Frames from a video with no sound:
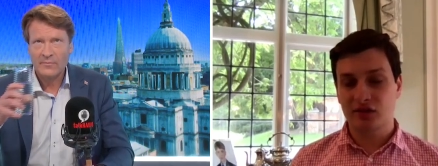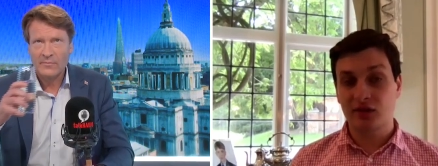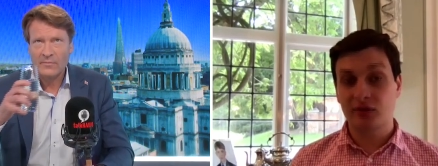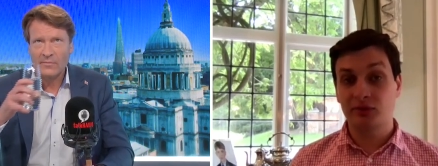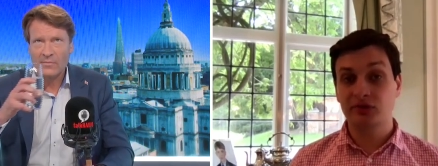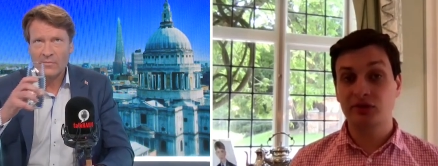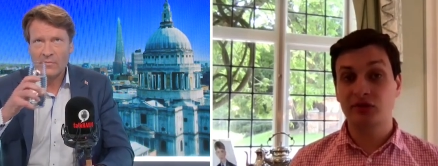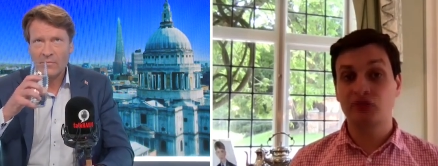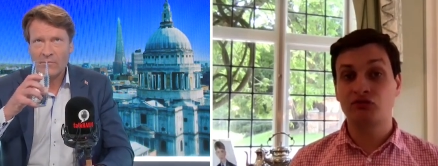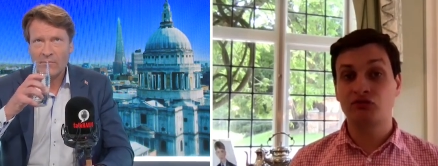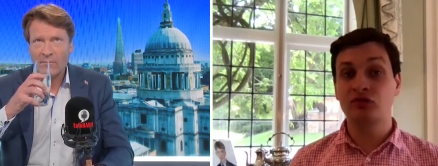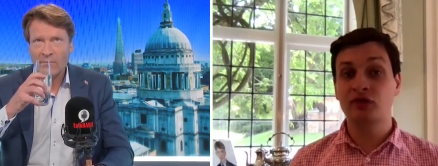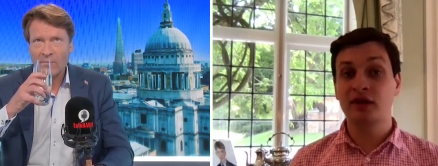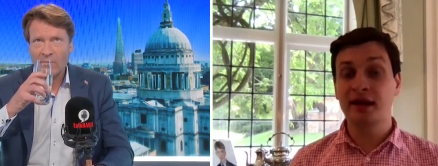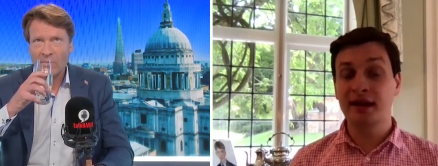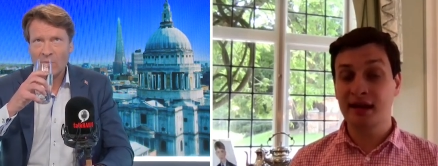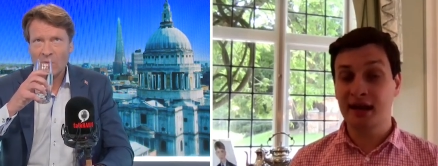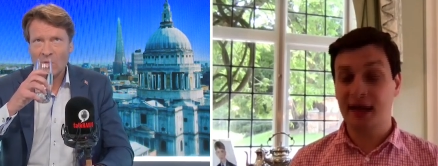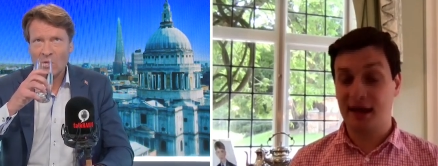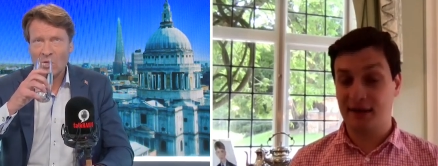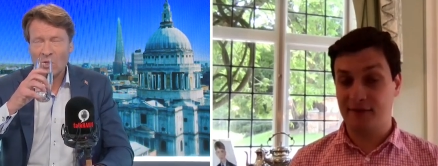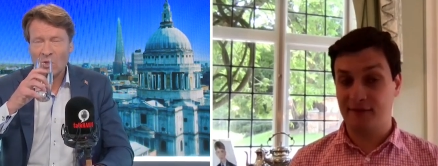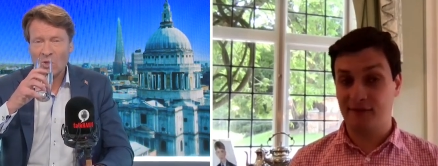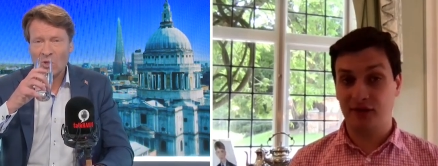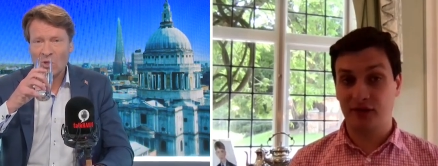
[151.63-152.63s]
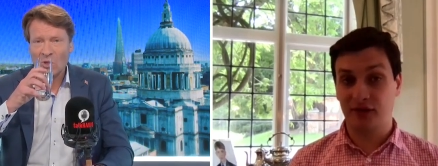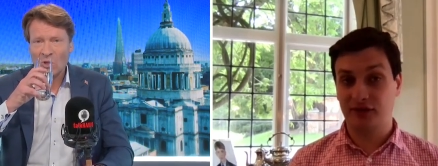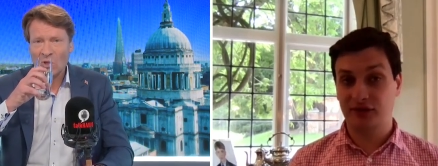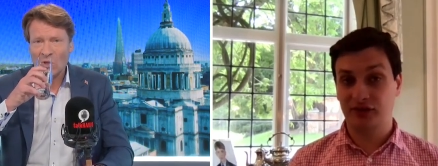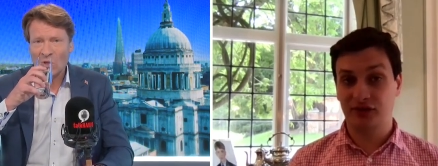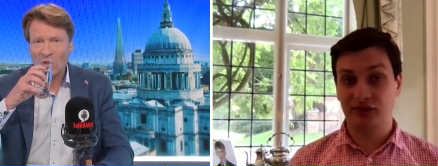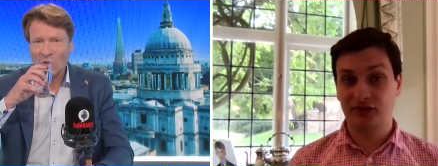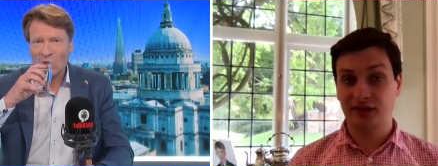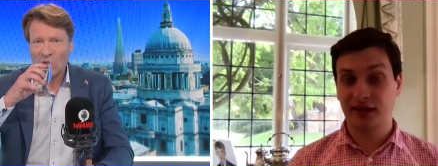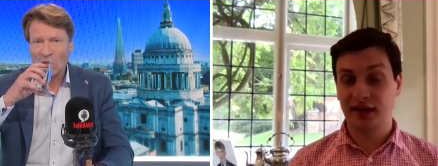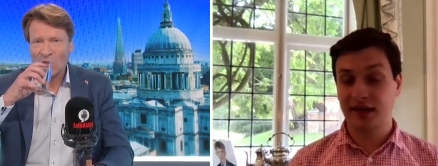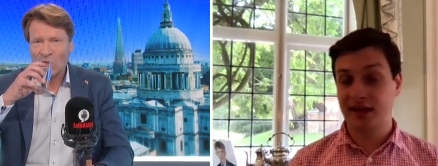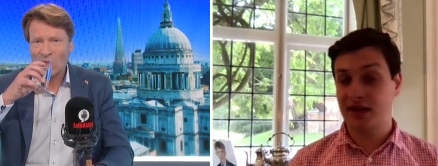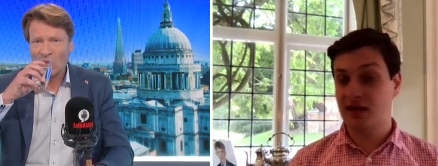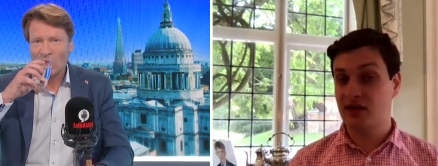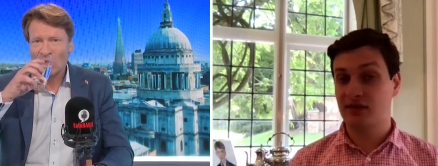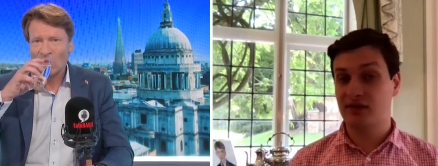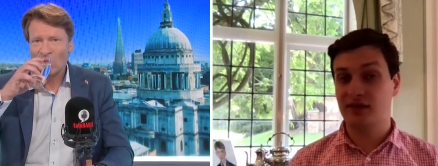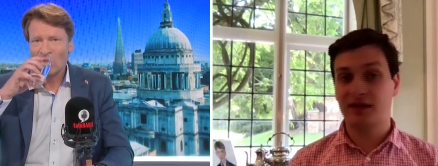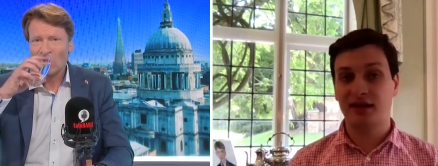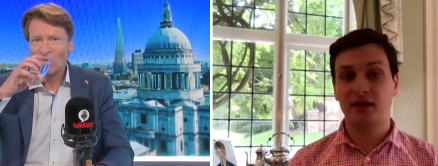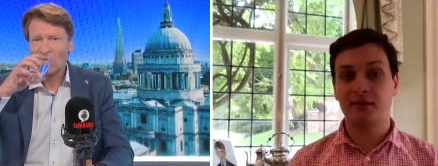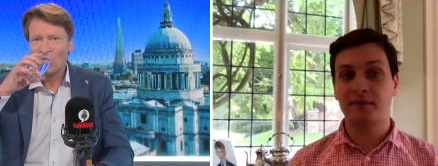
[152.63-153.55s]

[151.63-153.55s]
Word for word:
Speaker 1: there was a real effort to say there